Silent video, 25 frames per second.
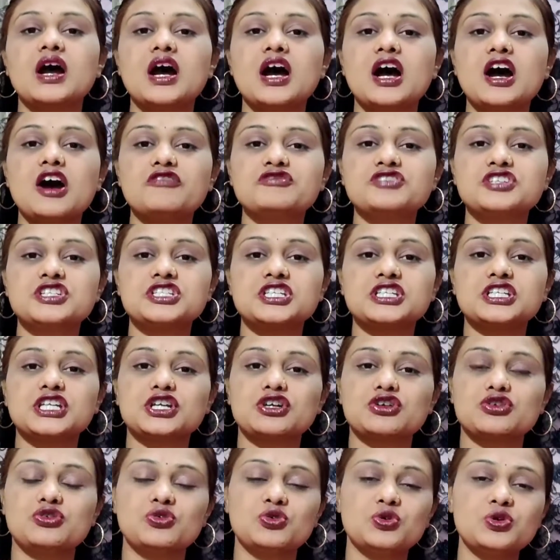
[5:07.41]
After
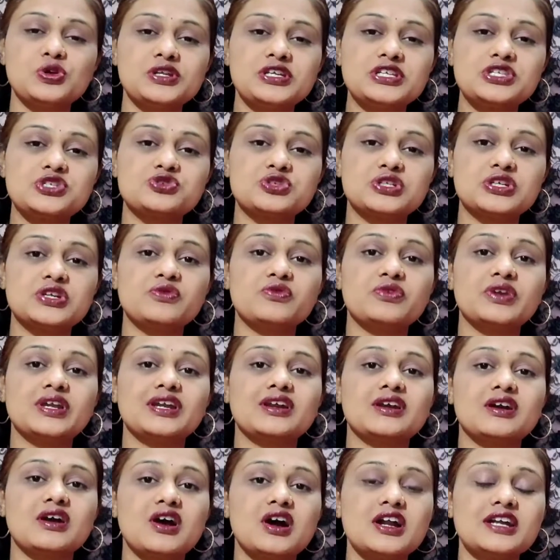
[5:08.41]
taking whole history, we
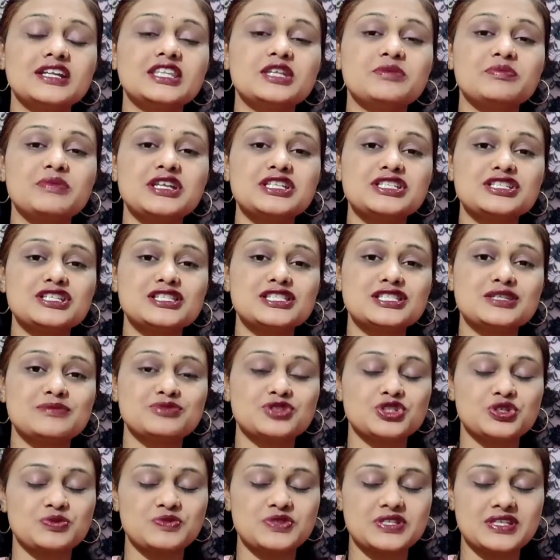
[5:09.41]
got the mental
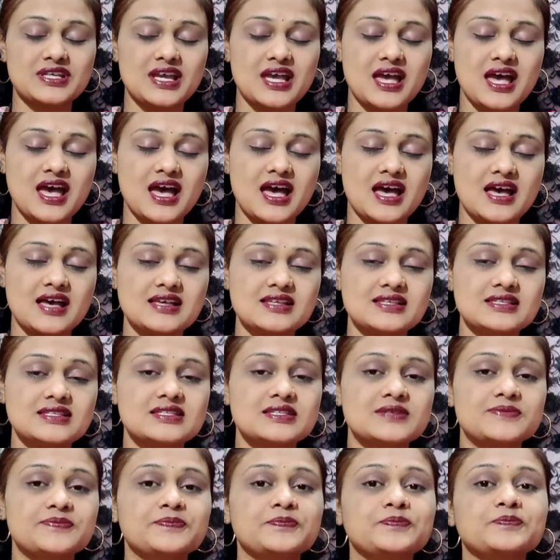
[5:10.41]
symptoms
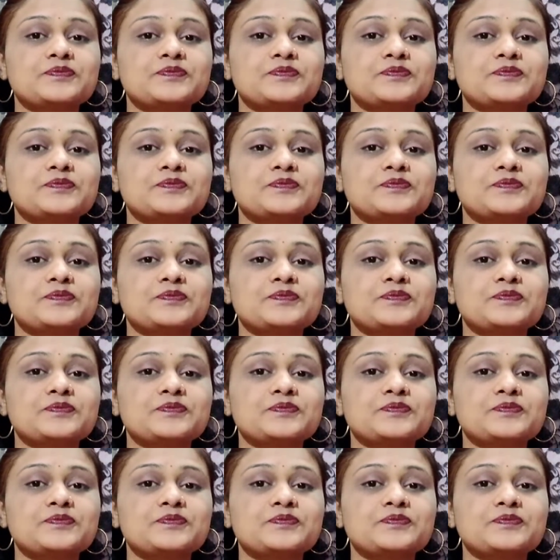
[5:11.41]
as